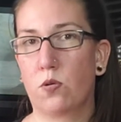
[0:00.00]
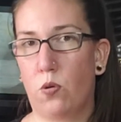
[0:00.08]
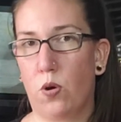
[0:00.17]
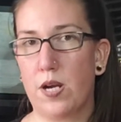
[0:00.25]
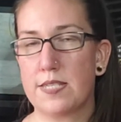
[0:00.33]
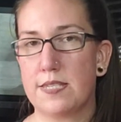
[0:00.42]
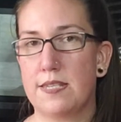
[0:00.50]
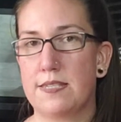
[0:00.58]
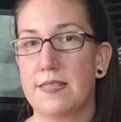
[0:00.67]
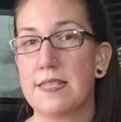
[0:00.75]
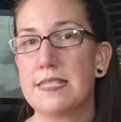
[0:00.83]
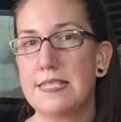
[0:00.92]
courses
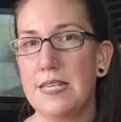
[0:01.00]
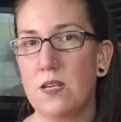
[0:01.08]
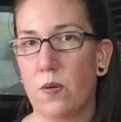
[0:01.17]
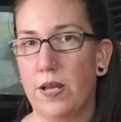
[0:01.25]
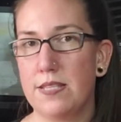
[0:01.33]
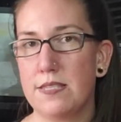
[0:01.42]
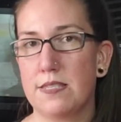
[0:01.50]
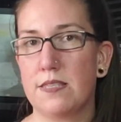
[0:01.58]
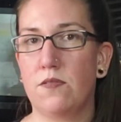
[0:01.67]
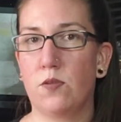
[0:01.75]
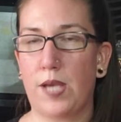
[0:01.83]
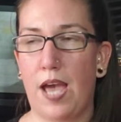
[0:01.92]
in the sequence,
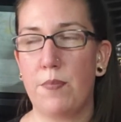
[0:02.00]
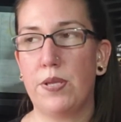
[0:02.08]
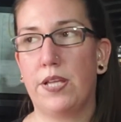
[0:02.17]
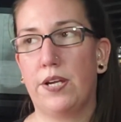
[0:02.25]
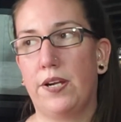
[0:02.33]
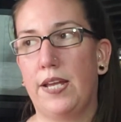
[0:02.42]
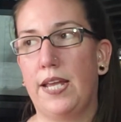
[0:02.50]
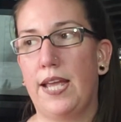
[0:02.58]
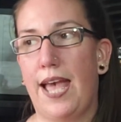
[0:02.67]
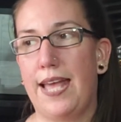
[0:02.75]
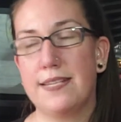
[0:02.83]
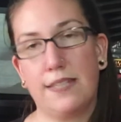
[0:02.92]
the vocabulary
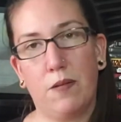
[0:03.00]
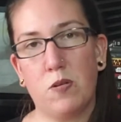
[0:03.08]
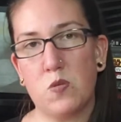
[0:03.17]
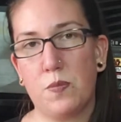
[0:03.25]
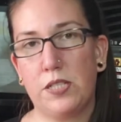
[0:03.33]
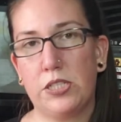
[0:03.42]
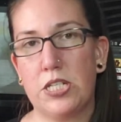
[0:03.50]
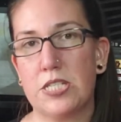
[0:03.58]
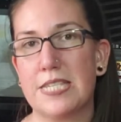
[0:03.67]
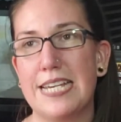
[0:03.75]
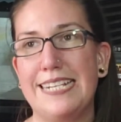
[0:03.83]
and language builders,